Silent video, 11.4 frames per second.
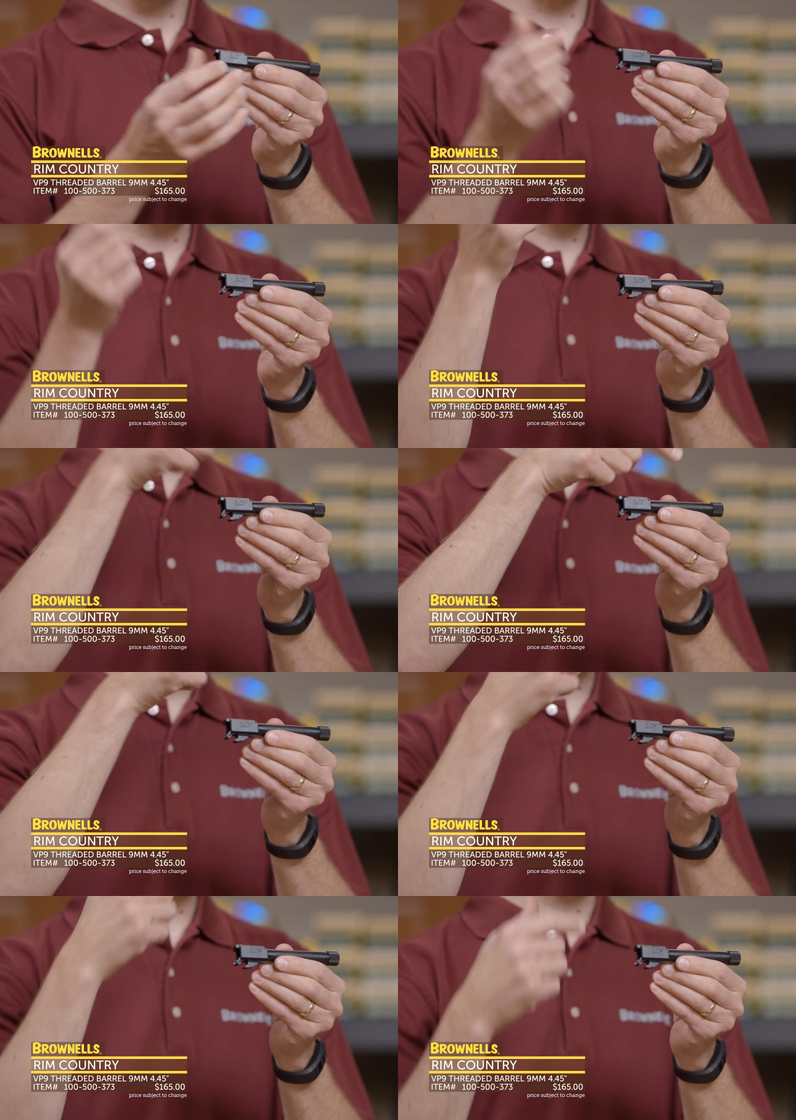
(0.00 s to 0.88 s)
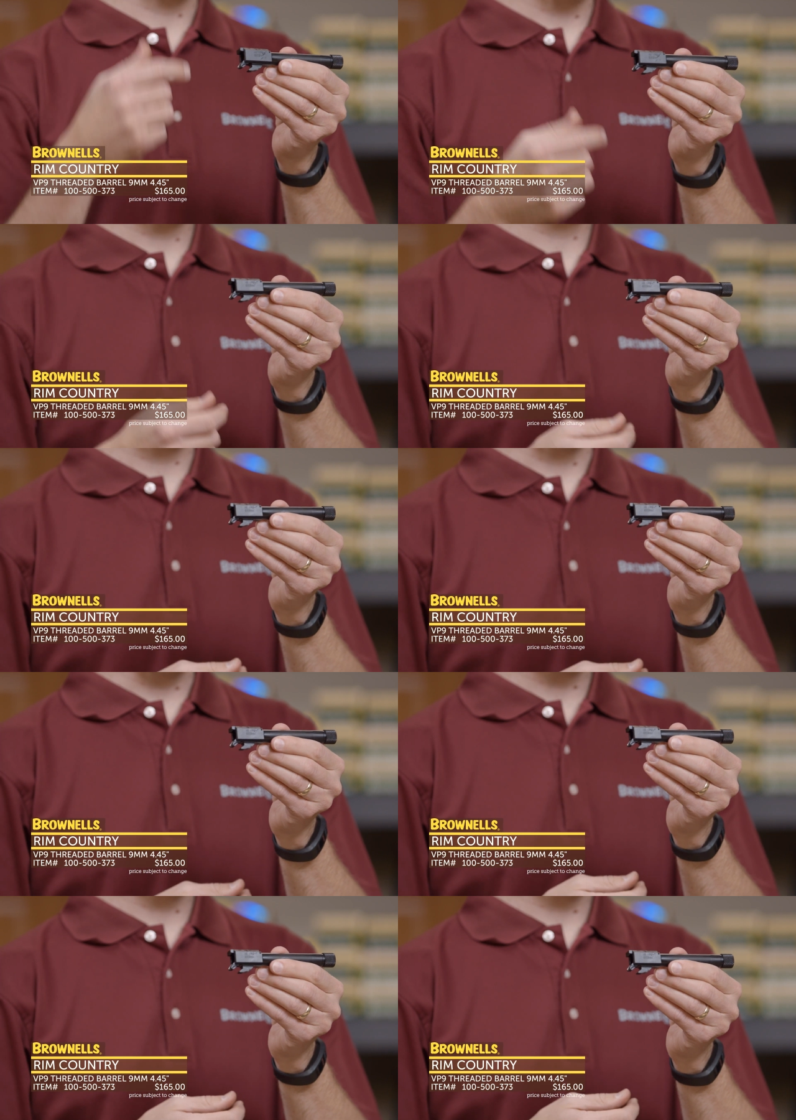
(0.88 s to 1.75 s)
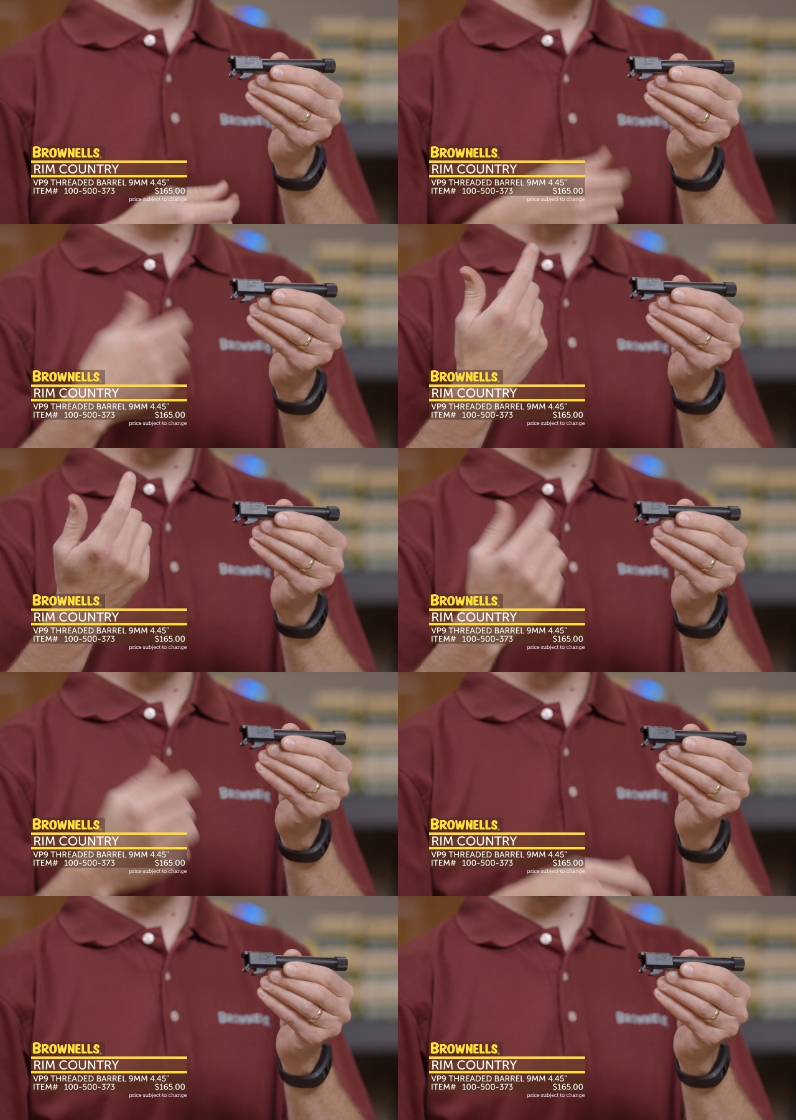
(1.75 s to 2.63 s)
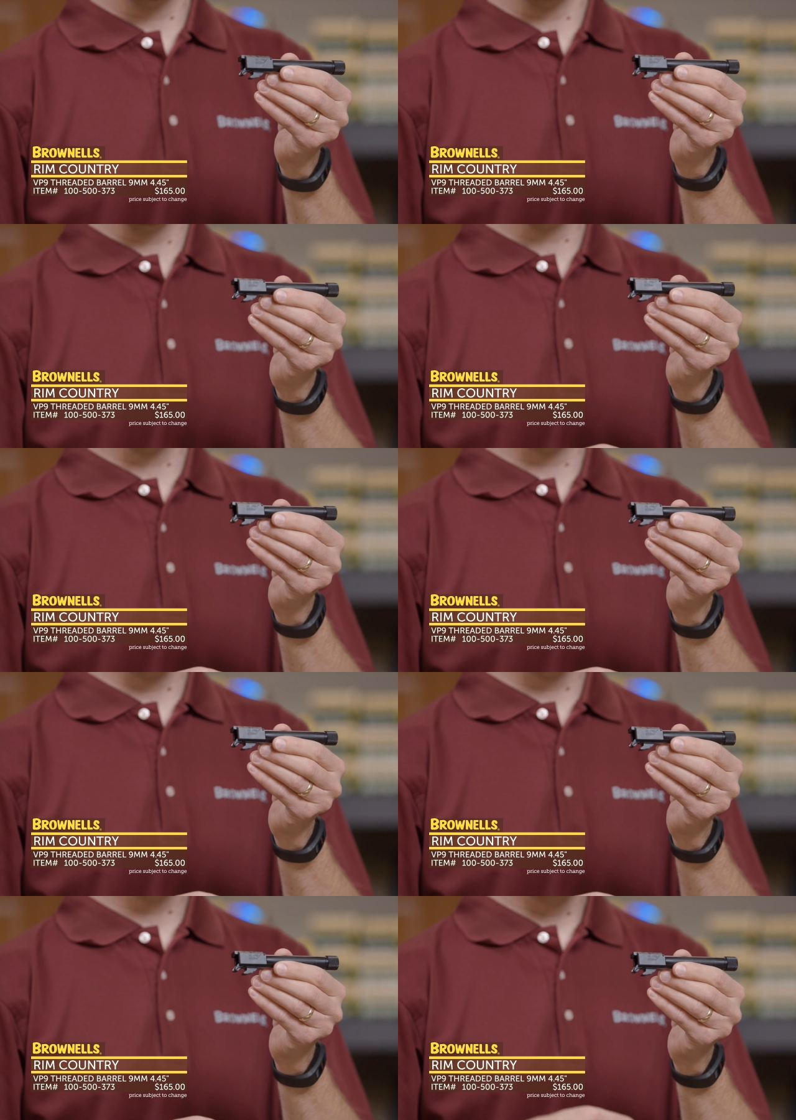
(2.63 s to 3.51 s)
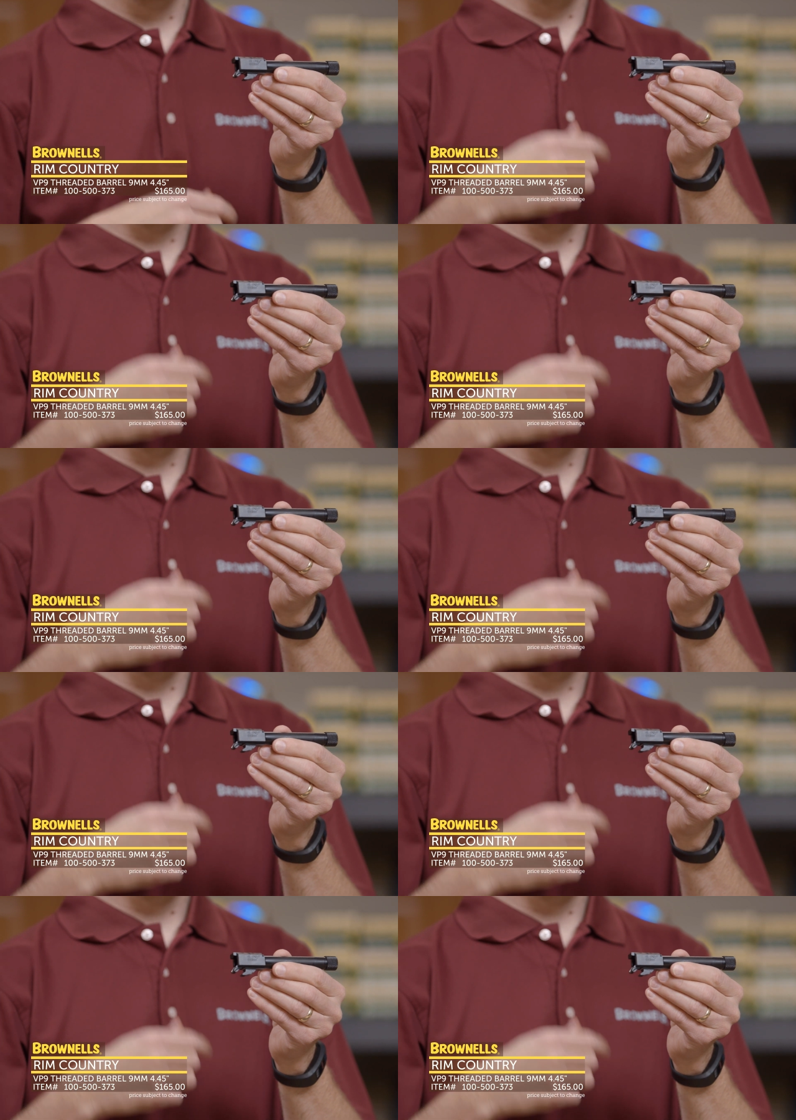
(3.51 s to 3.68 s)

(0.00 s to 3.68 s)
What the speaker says: Nobody's mouth can be seen.